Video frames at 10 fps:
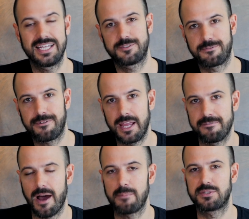is free
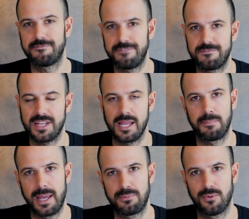for up to 15
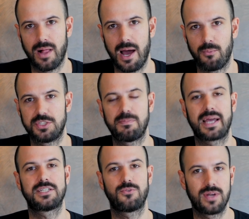people, uh, which
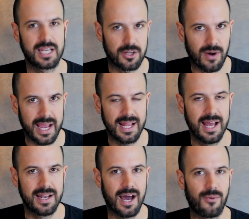makes it really great.
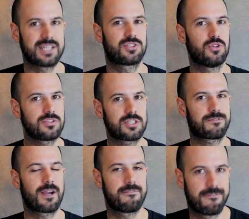Now, it's not just
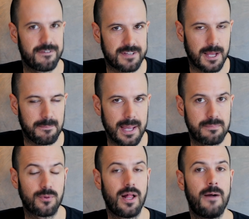free for 15
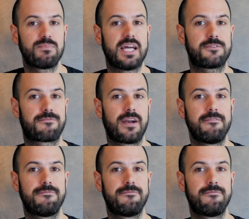people, it's free